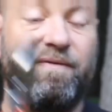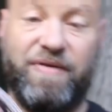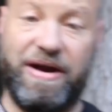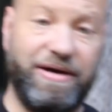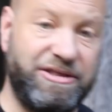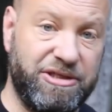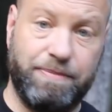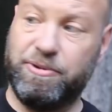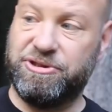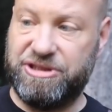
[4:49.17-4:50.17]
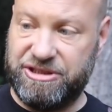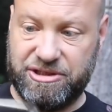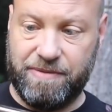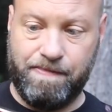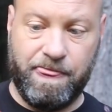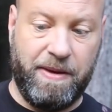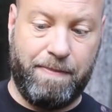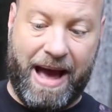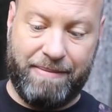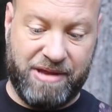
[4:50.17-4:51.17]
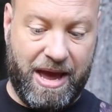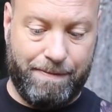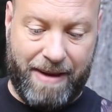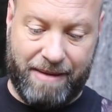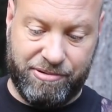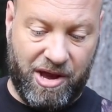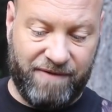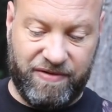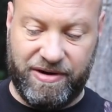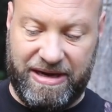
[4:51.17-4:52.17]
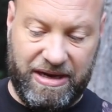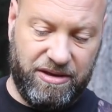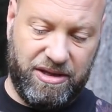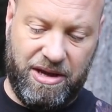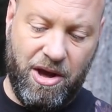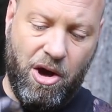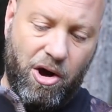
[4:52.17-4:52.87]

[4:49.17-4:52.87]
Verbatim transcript: Very simple system. It pops on, pops off very easy.